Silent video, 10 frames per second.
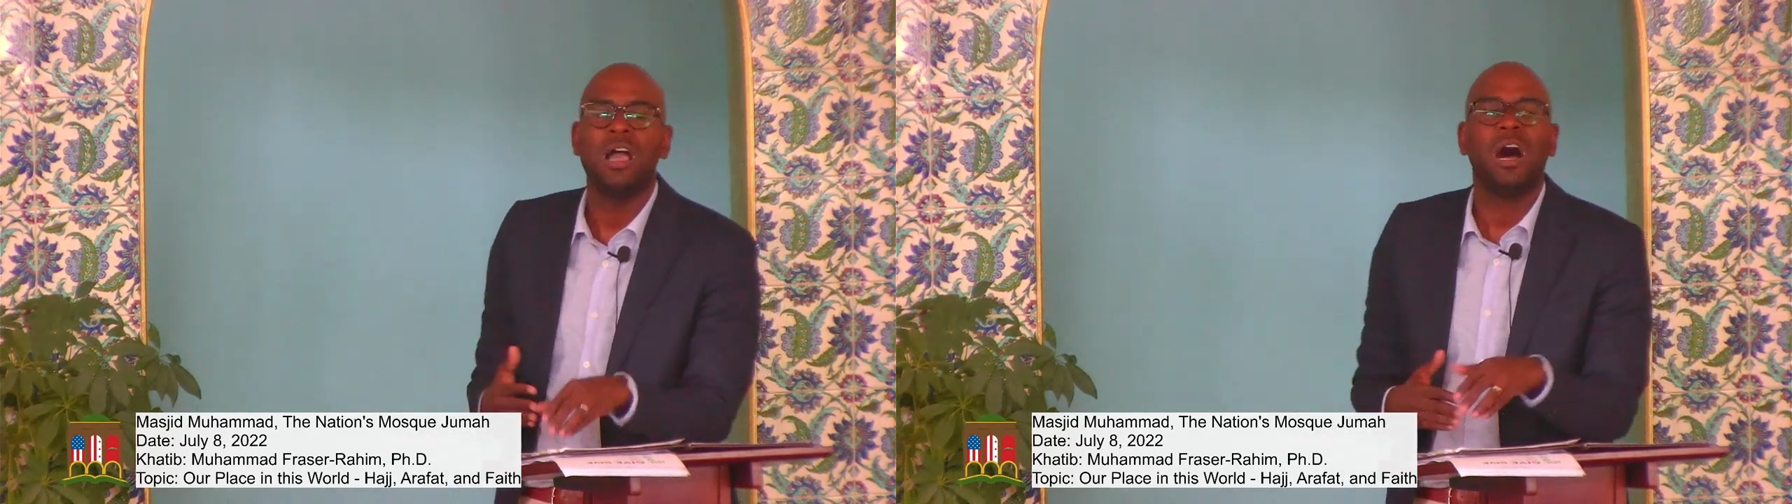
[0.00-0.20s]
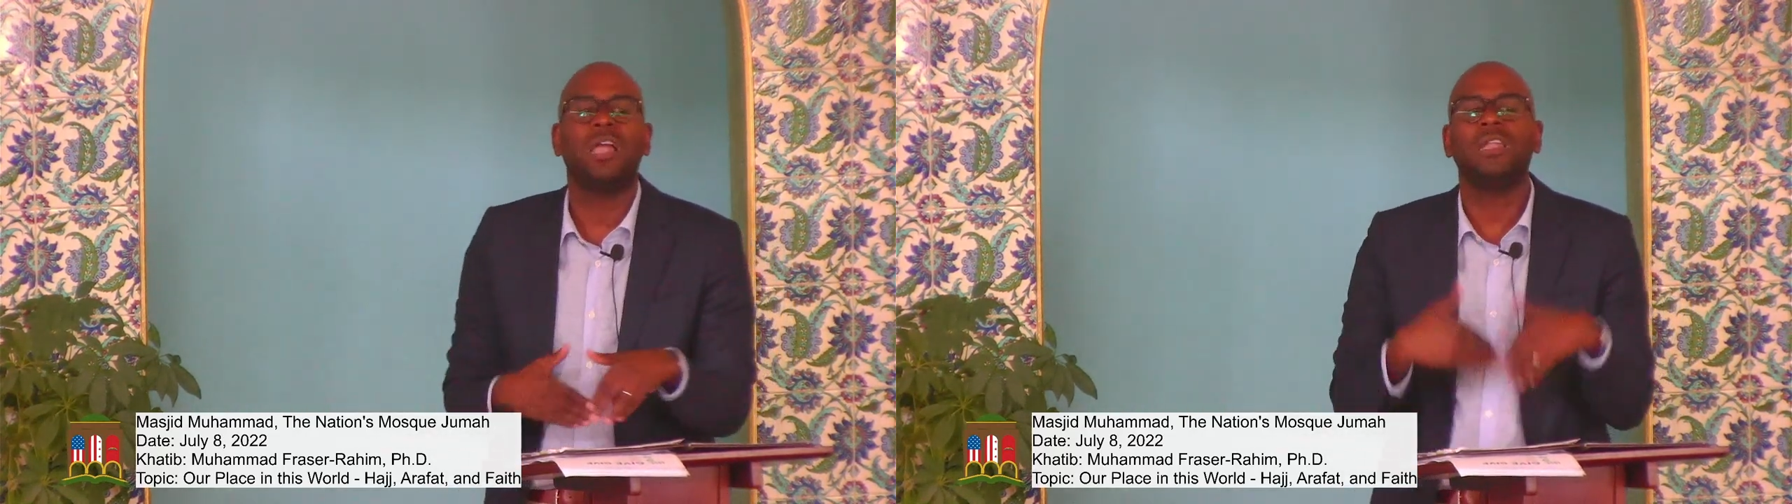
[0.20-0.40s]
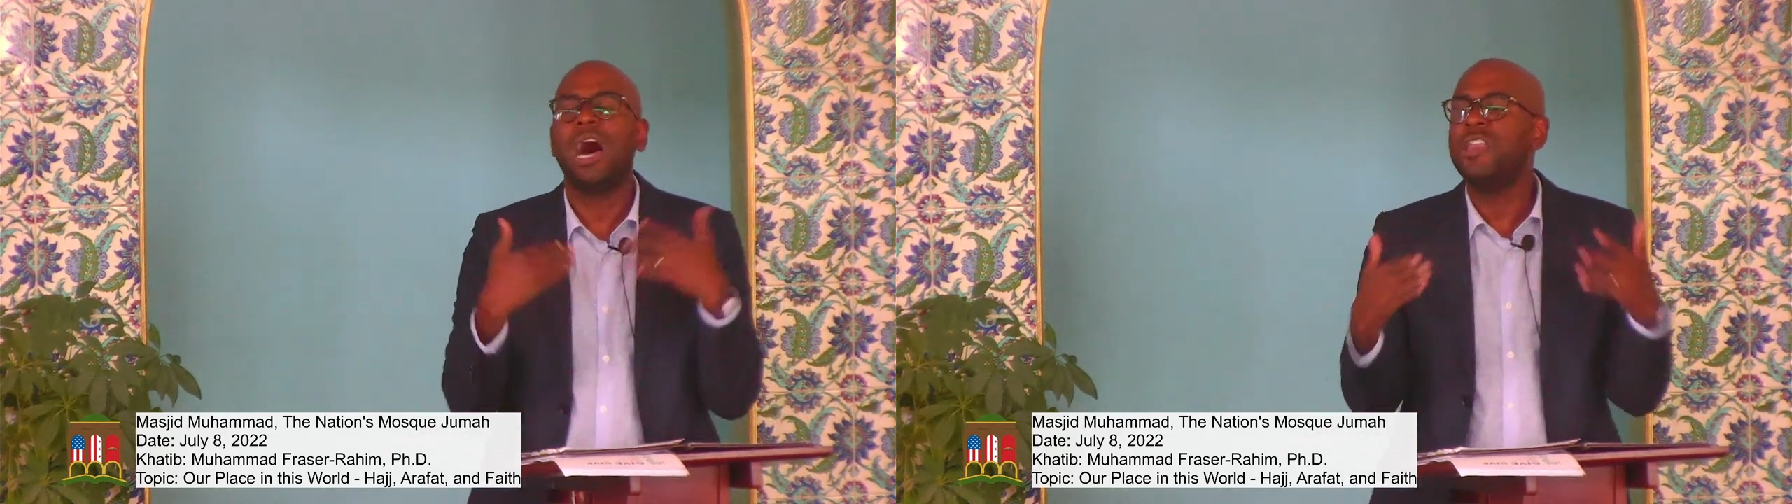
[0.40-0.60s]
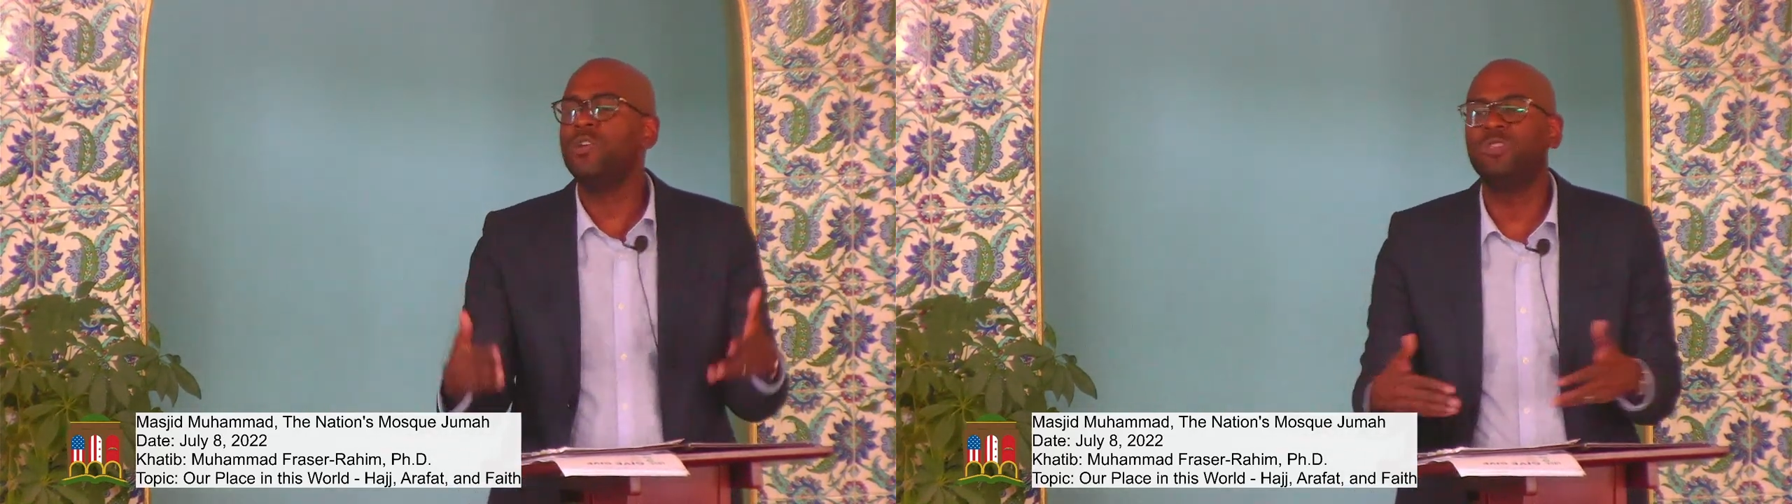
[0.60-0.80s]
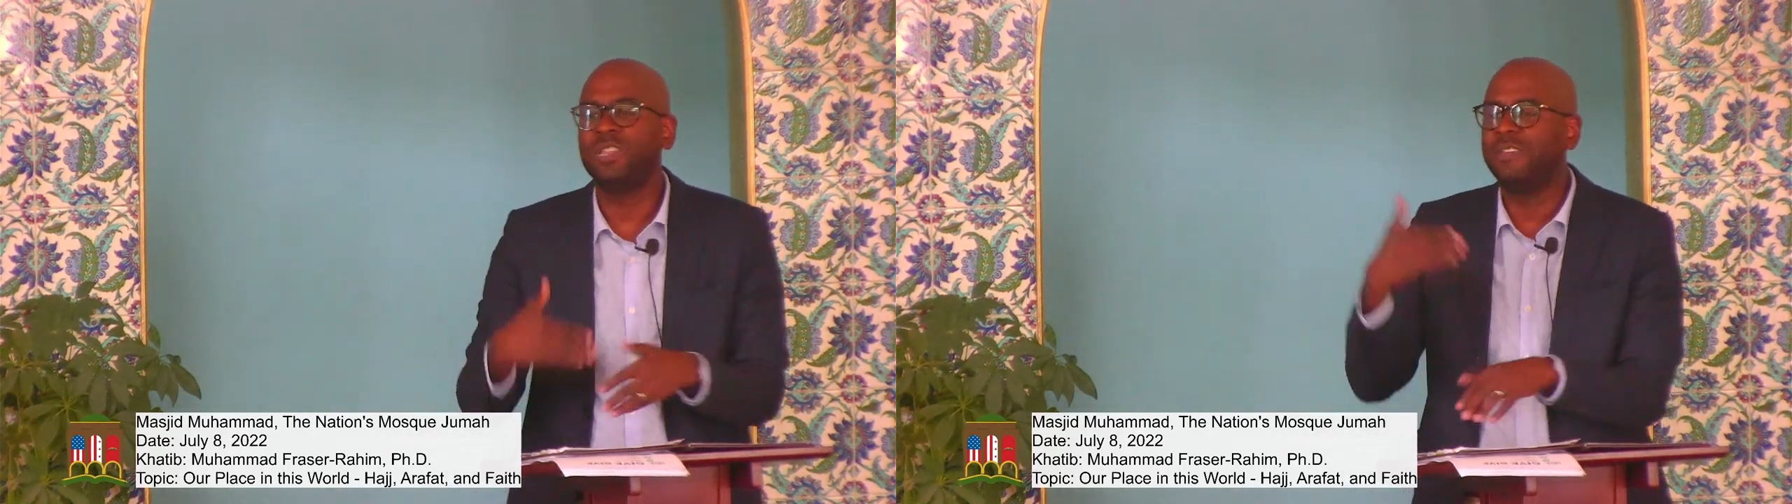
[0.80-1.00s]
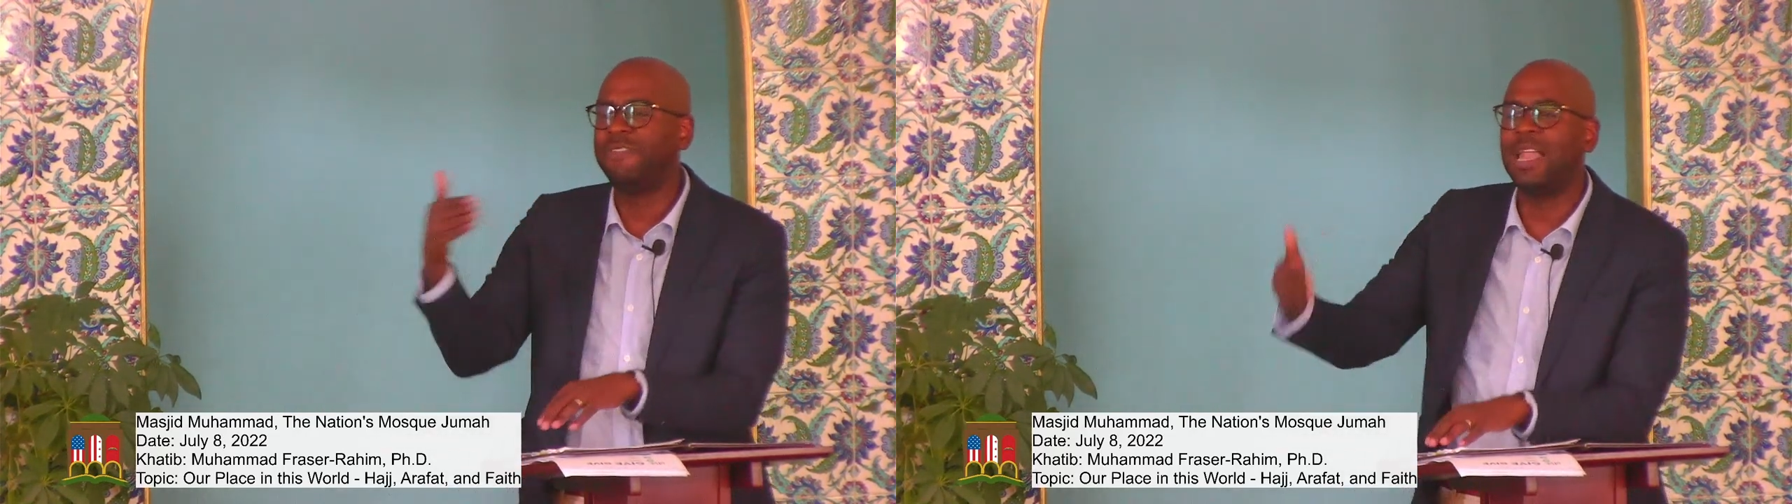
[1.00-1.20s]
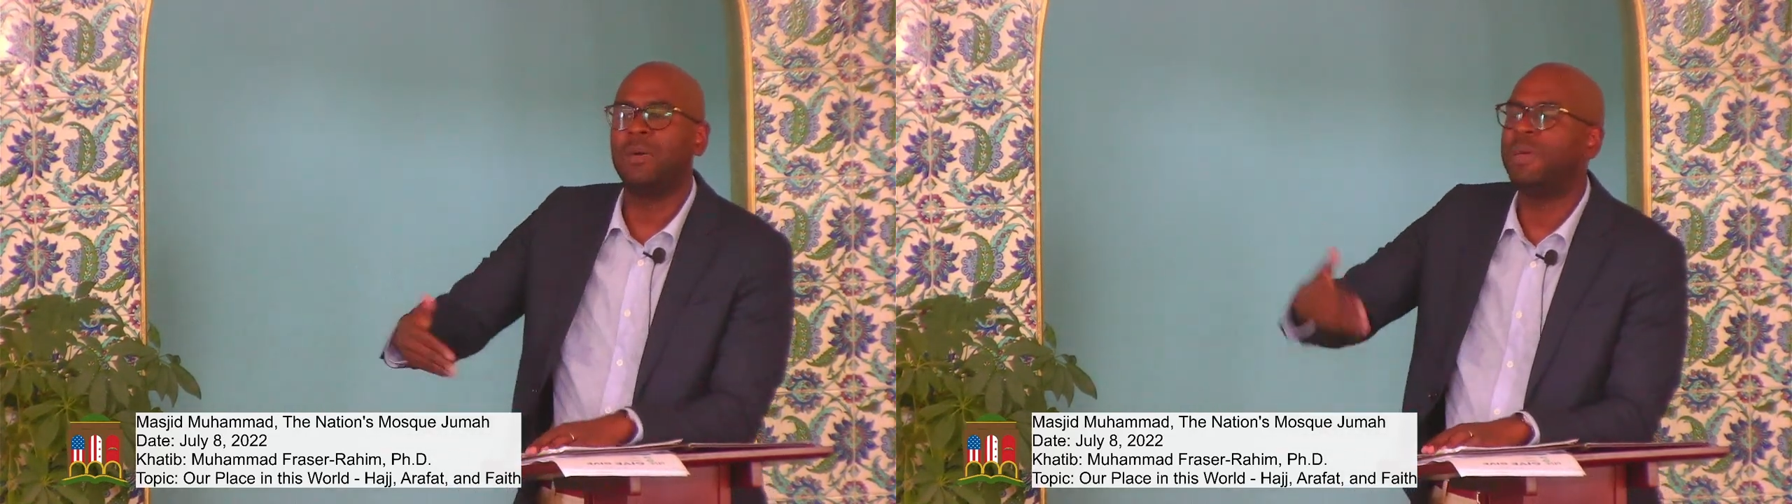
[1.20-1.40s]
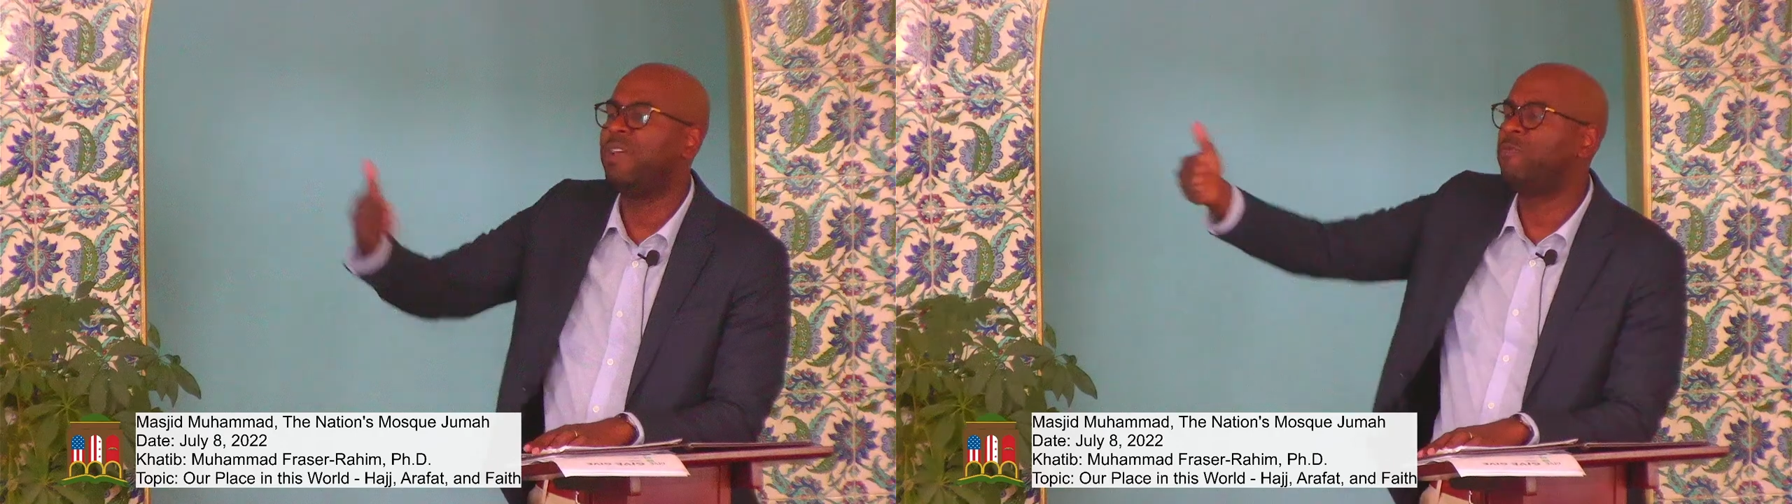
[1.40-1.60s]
Allah knew the development